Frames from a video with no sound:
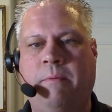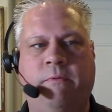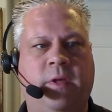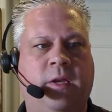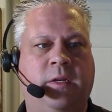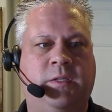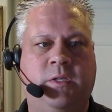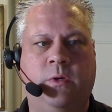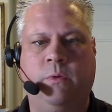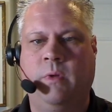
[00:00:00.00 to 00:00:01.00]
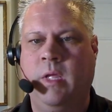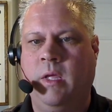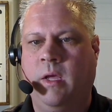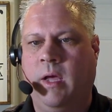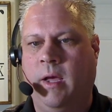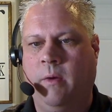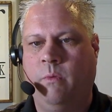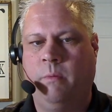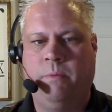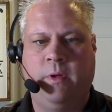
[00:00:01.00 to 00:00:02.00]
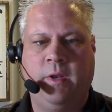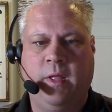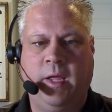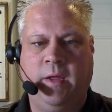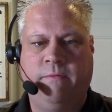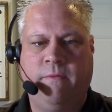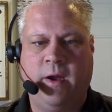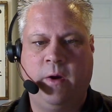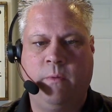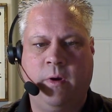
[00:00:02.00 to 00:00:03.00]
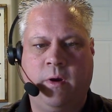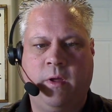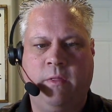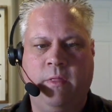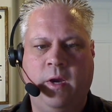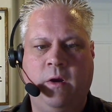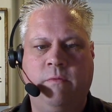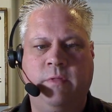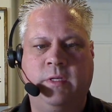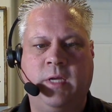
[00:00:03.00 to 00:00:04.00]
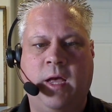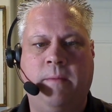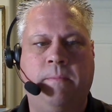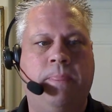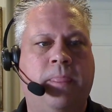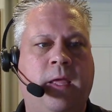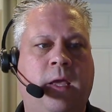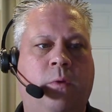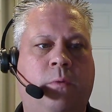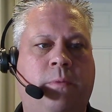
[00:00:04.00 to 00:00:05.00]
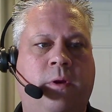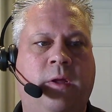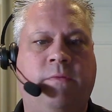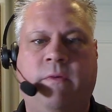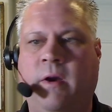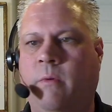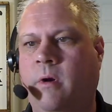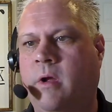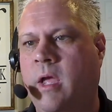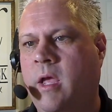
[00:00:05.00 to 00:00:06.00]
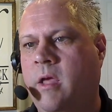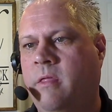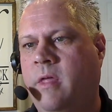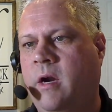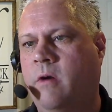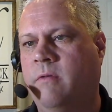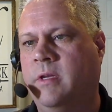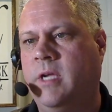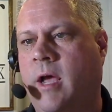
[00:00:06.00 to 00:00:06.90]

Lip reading: top of it. And so we'll put a firework there over the top, and we'll put a firework there over